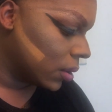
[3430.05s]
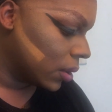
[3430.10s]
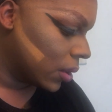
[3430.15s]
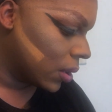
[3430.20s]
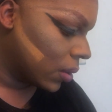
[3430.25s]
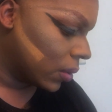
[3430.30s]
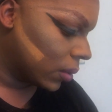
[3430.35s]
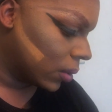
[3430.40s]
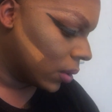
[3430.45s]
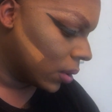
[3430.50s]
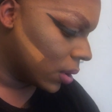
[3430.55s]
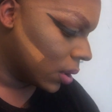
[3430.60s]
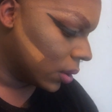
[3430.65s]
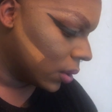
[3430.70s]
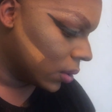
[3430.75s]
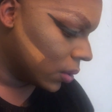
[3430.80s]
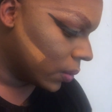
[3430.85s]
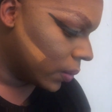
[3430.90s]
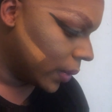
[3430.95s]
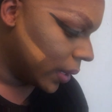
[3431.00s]
look a
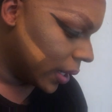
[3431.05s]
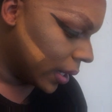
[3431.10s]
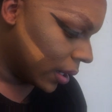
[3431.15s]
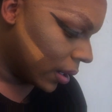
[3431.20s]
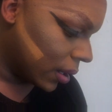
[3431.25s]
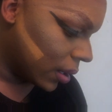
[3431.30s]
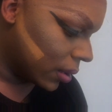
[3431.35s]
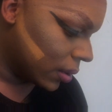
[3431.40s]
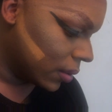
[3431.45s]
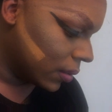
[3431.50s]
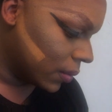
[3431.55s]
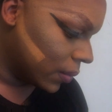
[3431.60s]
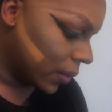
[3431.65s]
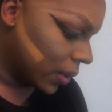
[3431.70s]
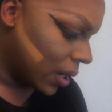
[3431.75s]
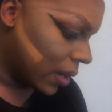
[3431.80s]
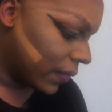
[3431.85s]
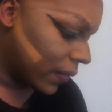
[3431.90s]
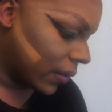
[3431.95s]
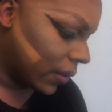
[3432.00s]
little weird
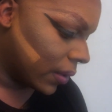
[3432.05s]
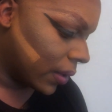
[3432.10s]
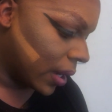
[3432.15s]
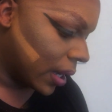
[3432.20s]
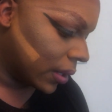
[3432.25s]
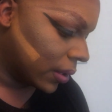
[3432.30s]
whenever